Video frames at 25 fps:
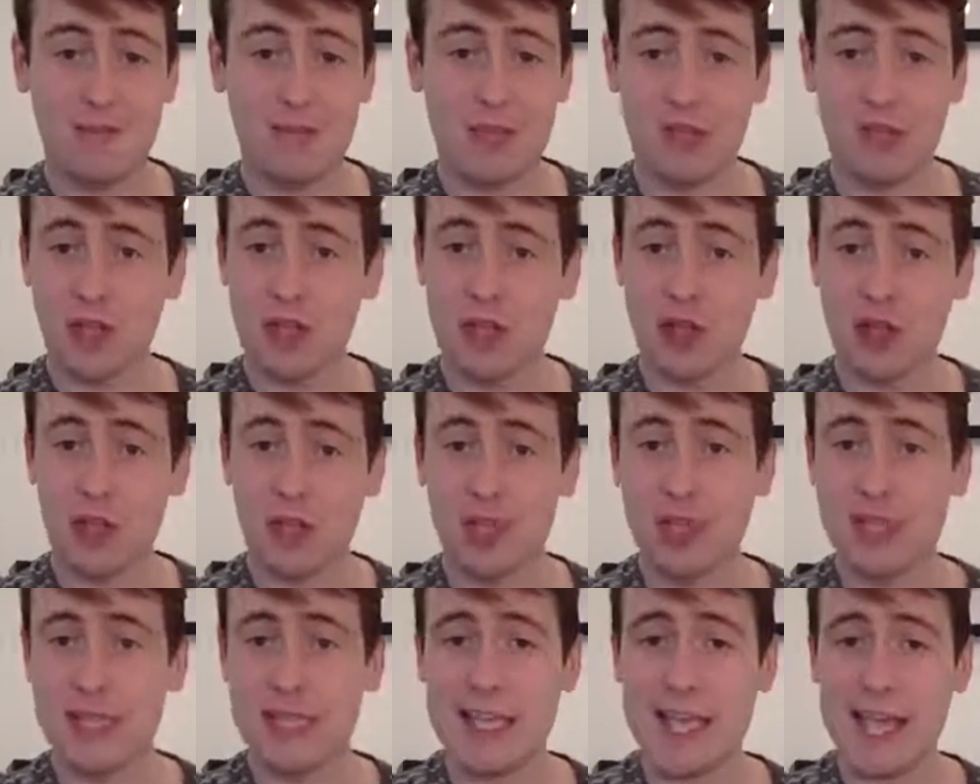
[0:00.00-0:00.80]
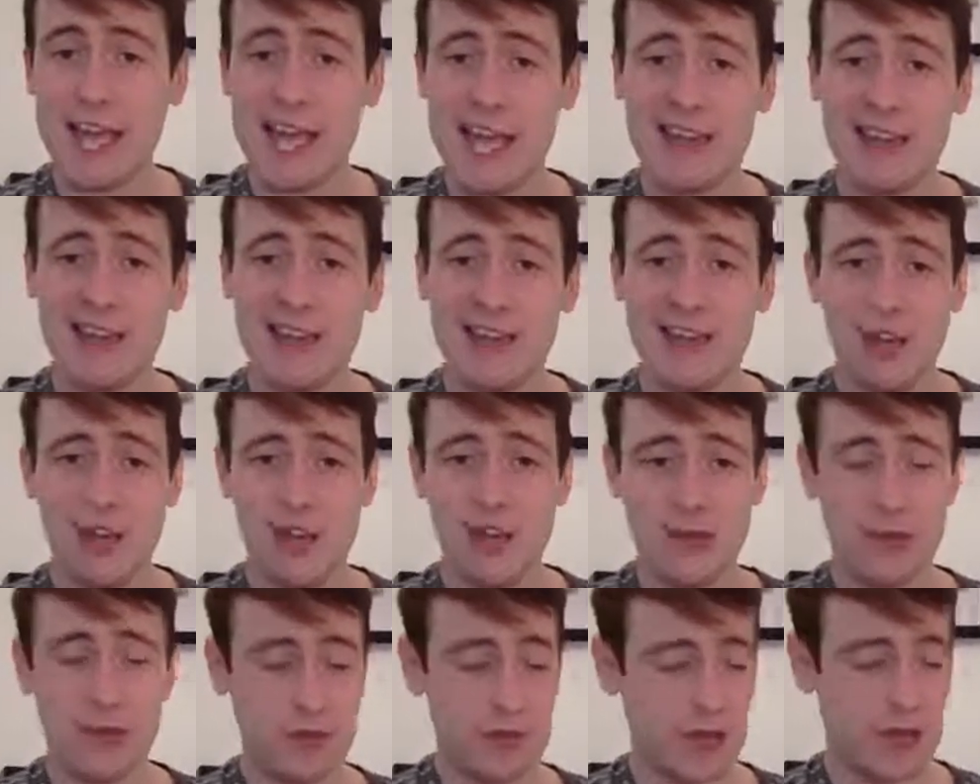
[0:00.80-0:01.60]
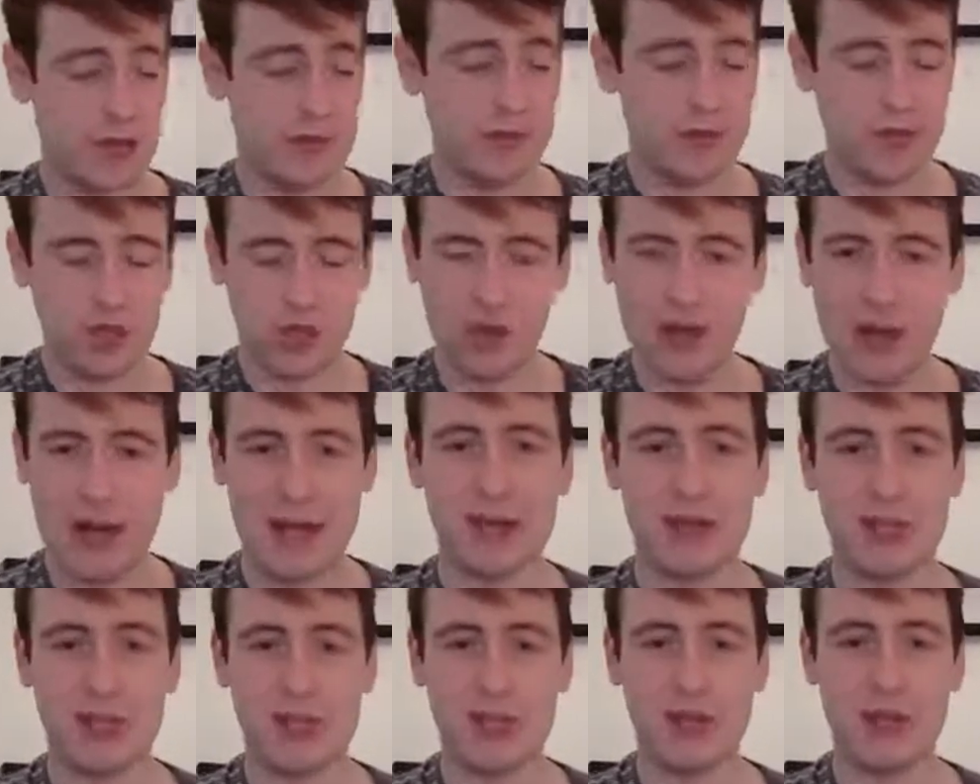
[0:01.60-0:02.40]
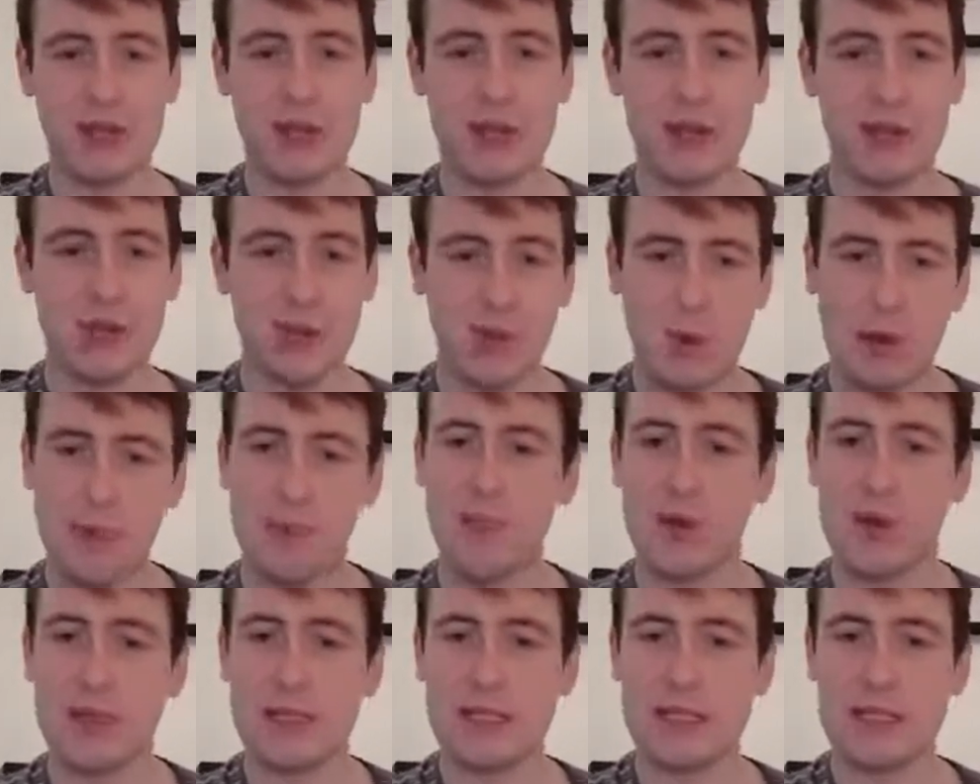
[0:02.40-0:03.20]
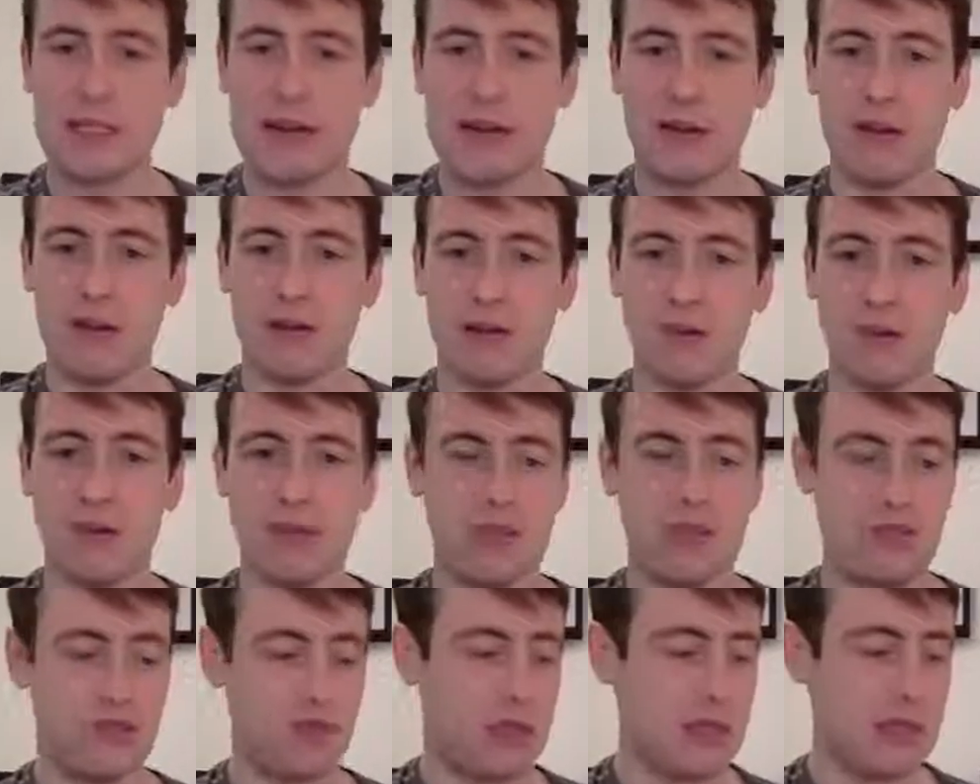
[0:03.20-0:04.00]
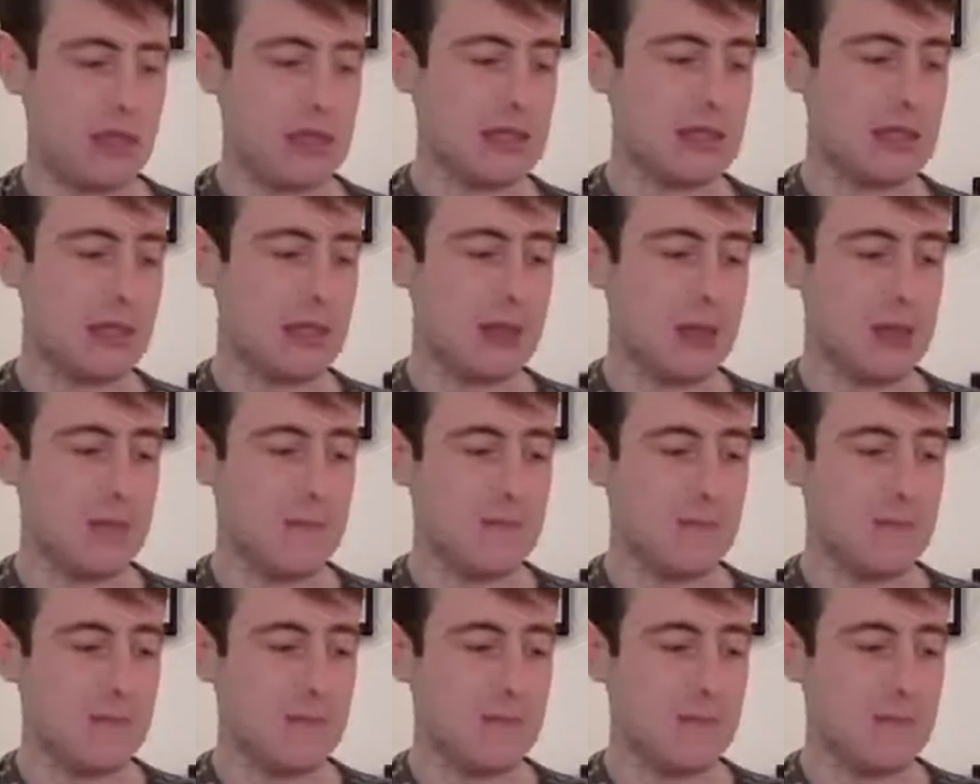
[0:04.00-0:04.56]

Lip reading: and you're not going to get enough kind of traction when pressing down on those strings.